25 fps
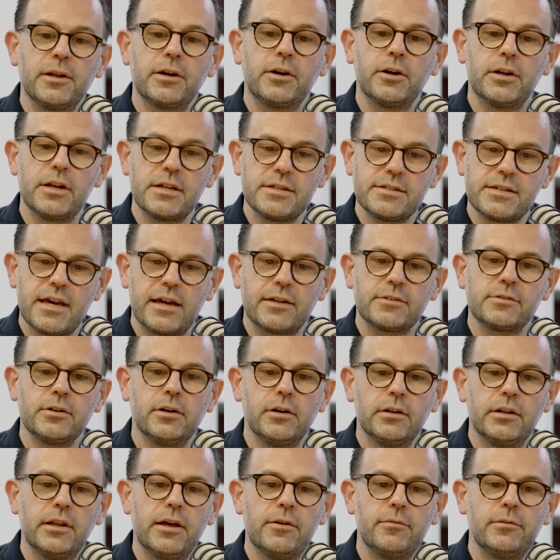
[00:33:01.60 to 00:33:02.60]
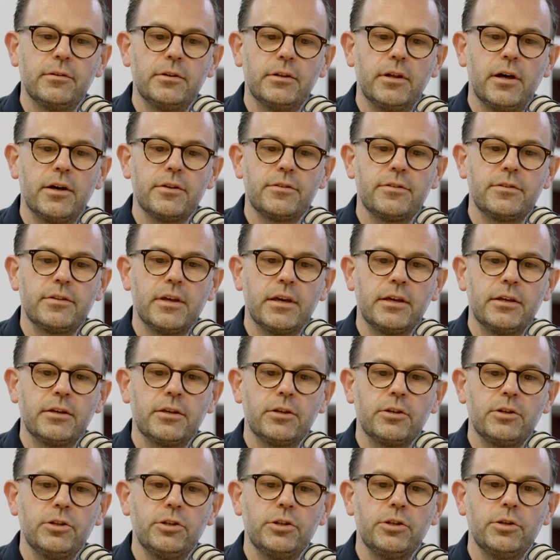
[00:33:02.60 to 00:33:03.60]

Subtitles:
and kind of tactile level, I think